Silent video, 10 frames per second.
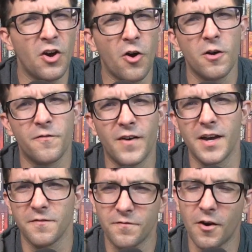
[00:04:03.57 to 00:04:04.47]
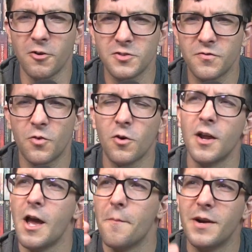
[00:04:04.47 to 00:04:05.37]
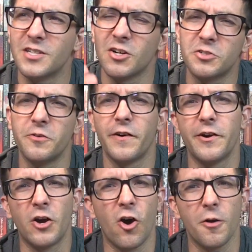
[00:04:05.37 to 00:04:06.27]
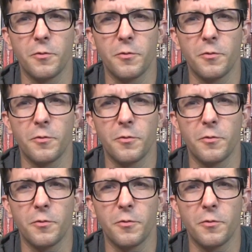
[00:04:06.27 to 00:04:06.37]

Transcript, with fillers: hard to find faults for, but it's also a very hard